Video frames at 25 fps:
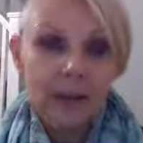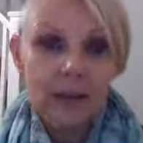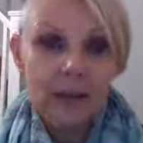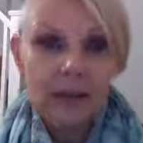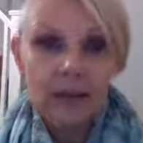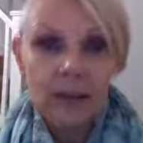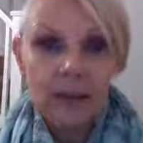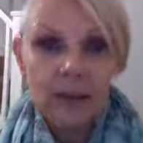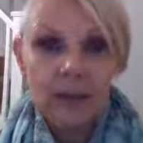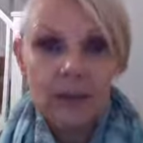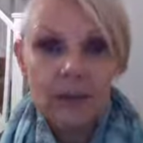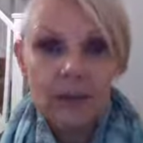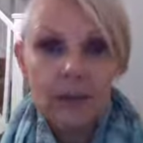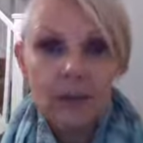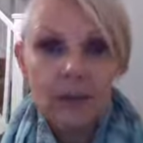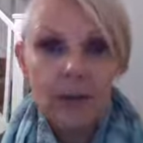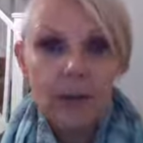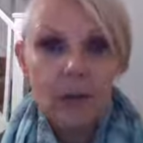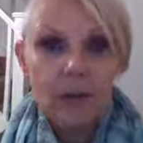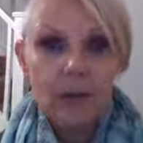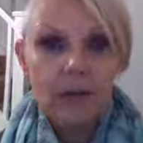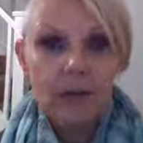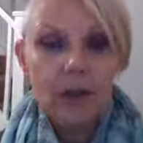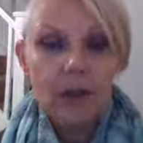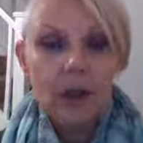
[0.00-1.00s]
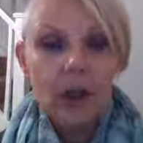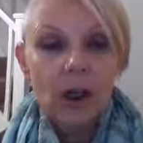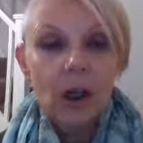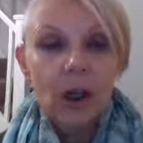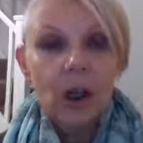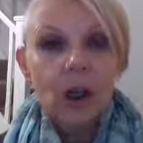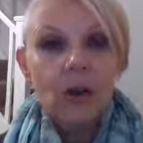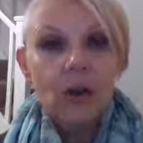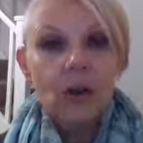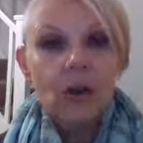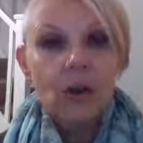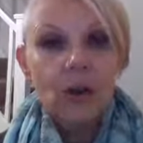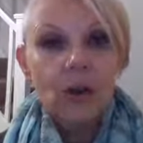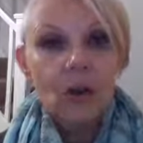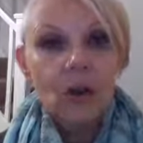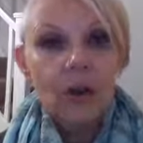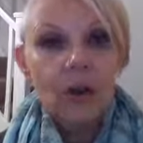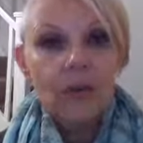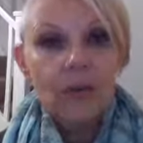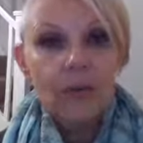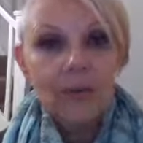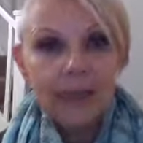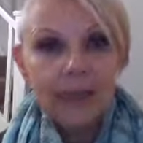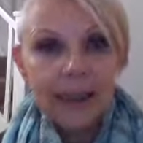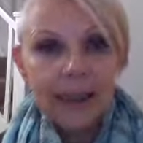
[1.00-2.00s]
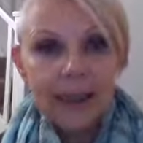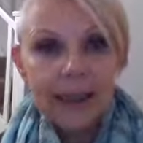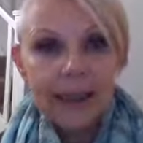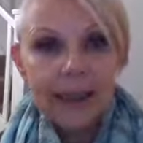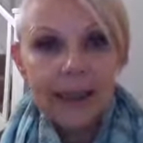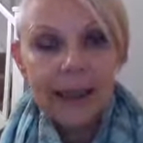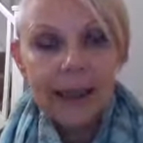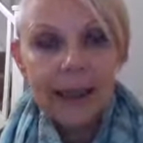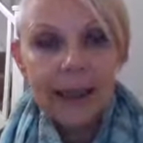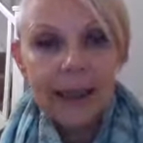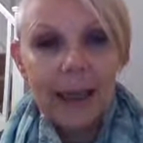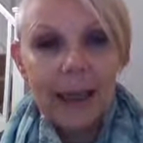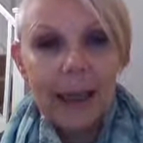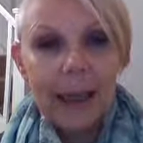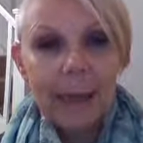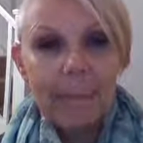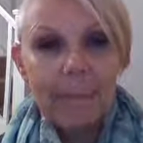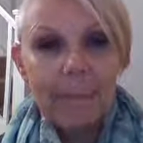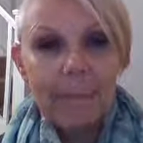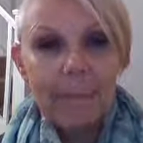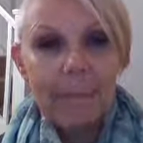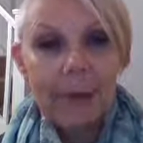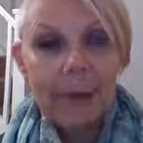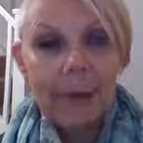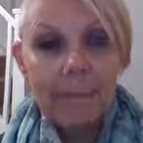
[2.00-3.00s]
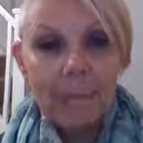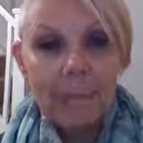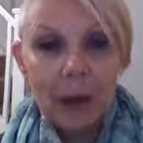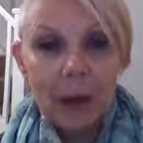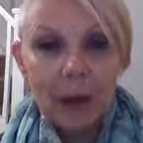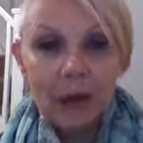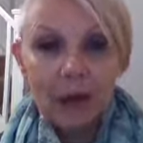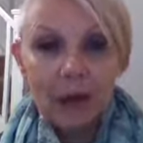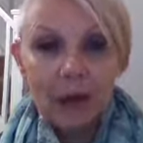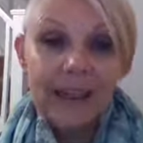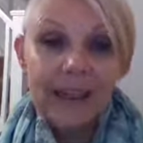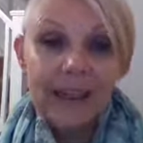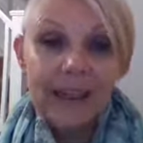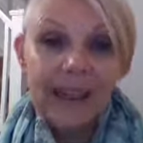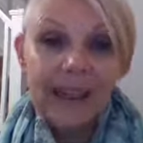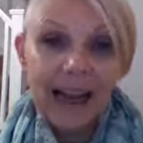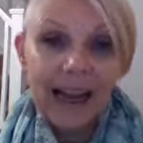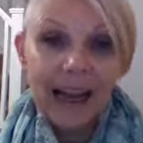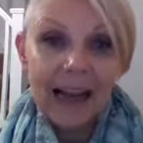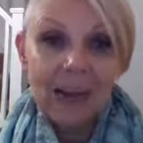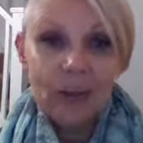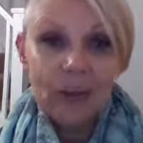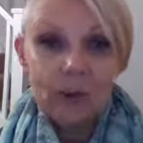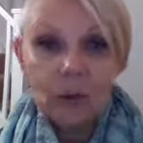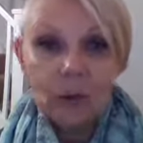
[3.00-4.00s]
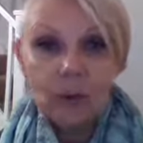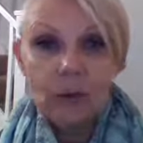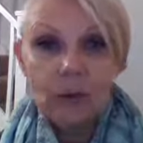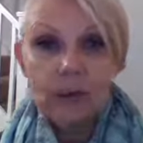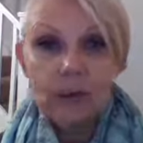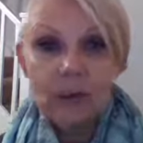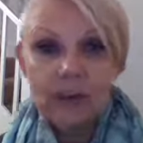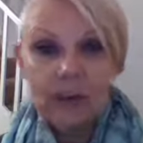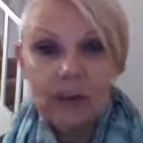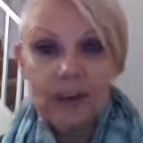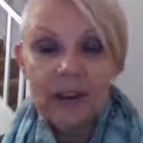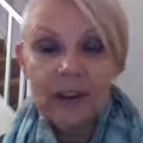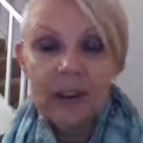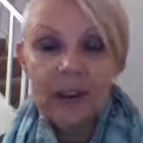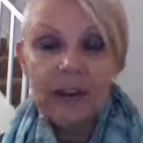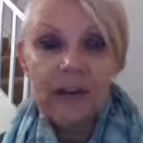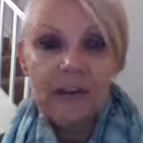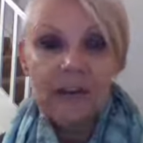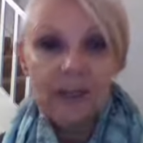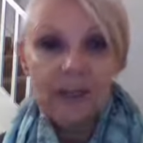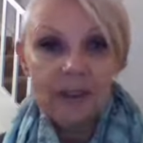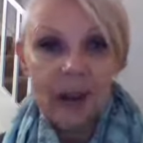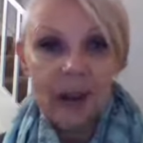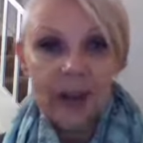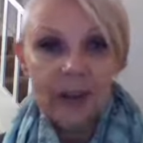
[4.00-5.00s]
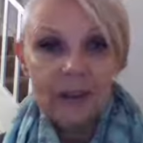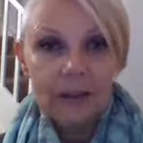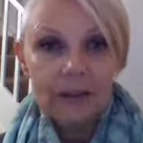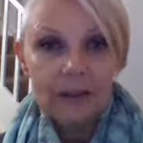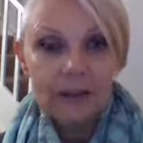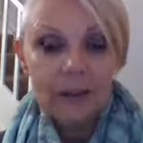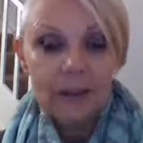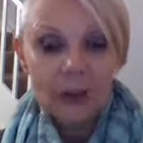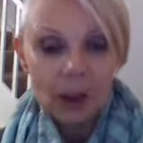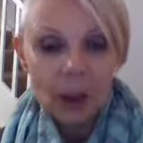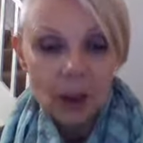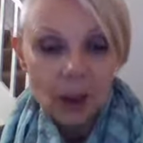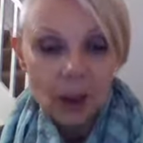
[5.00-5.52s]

signs of not feeling emotionally and or physically safe.